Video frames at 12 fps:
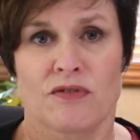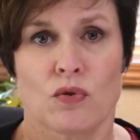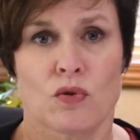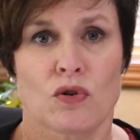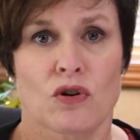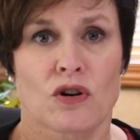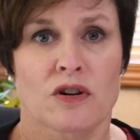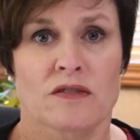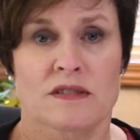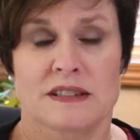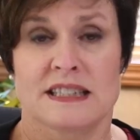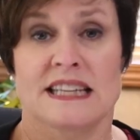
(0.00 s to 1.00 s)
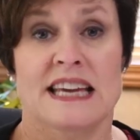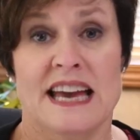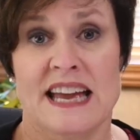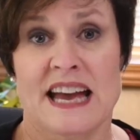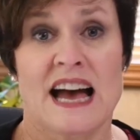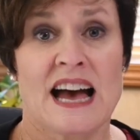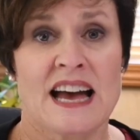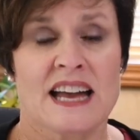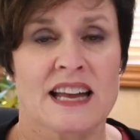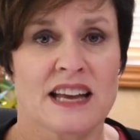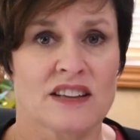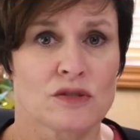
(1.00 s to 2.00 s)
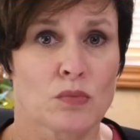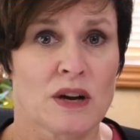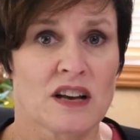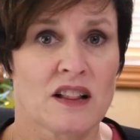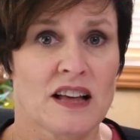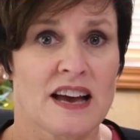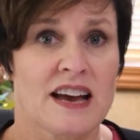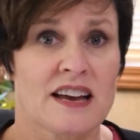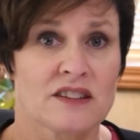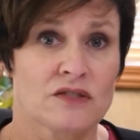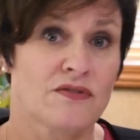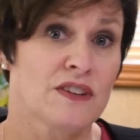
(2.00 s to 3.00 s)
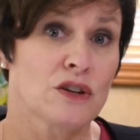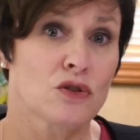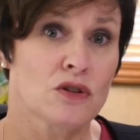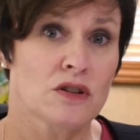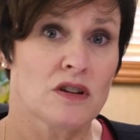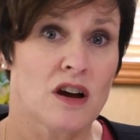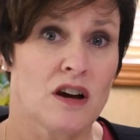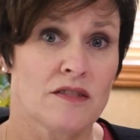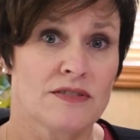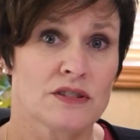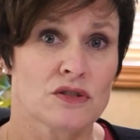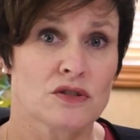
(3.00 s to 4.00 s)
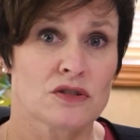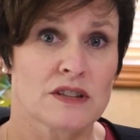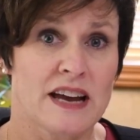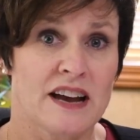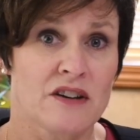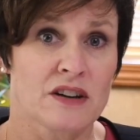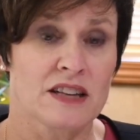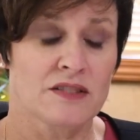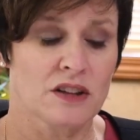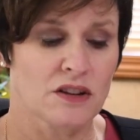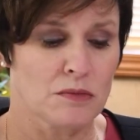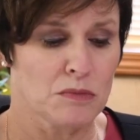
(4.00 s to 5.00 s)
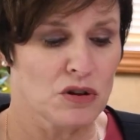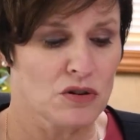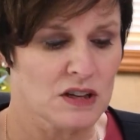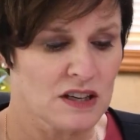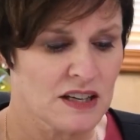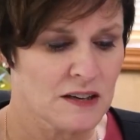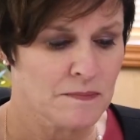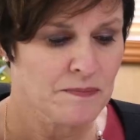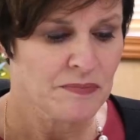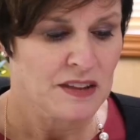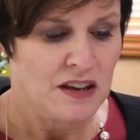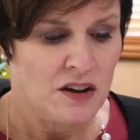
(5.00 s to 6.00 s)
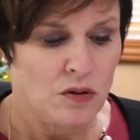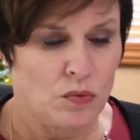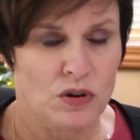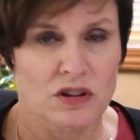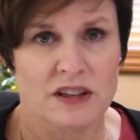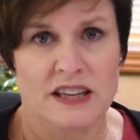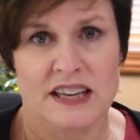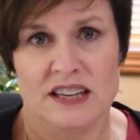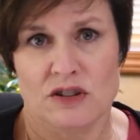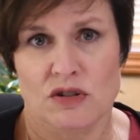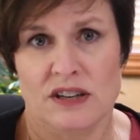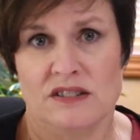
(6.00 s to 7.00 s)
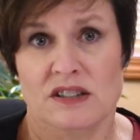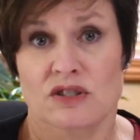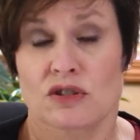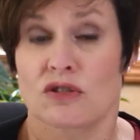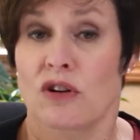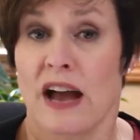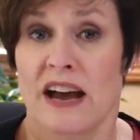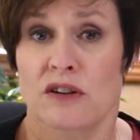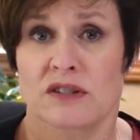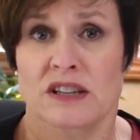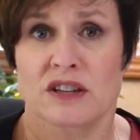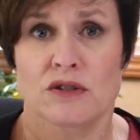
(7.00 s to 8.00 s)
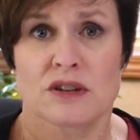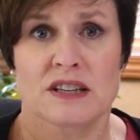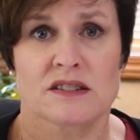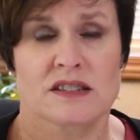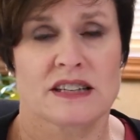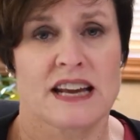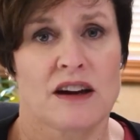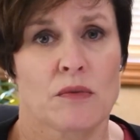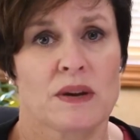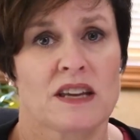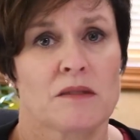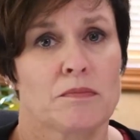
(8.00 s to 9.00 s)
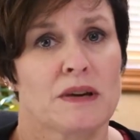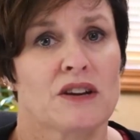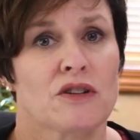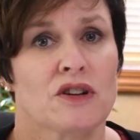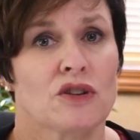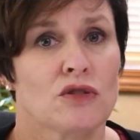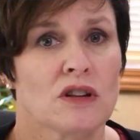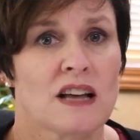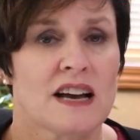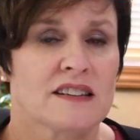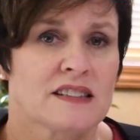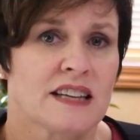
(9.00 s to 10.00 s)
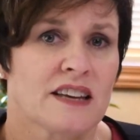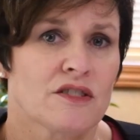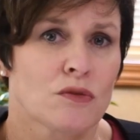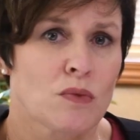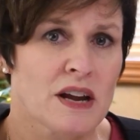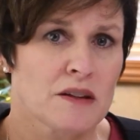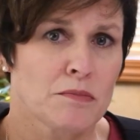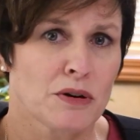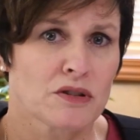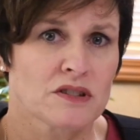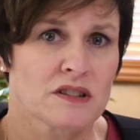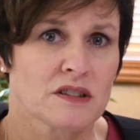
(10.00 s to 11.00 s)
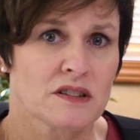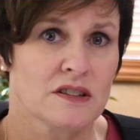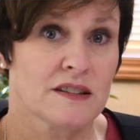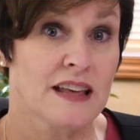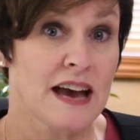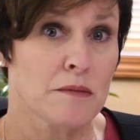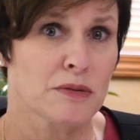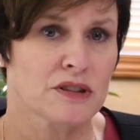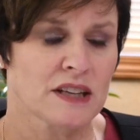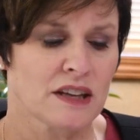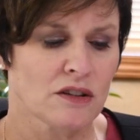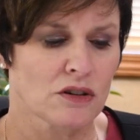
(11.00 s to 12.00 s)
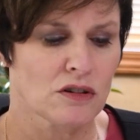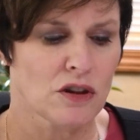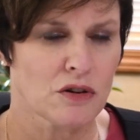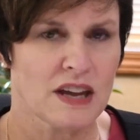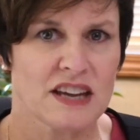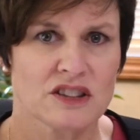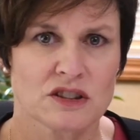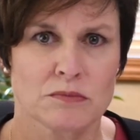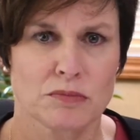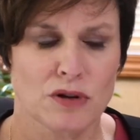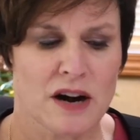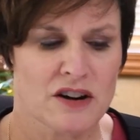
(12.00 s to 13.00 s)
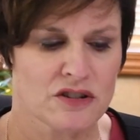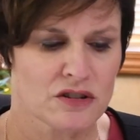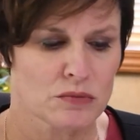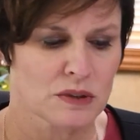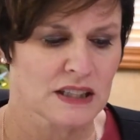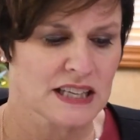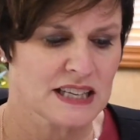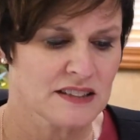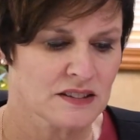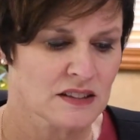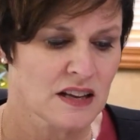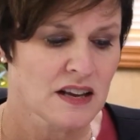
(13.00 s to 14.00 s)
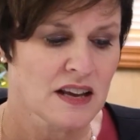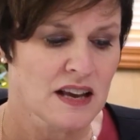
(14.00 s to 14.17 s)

for DAI as well as field officers out in the community. We're looking at transitional housing units and how we can better utilize and get the right person to that particular location prior to release.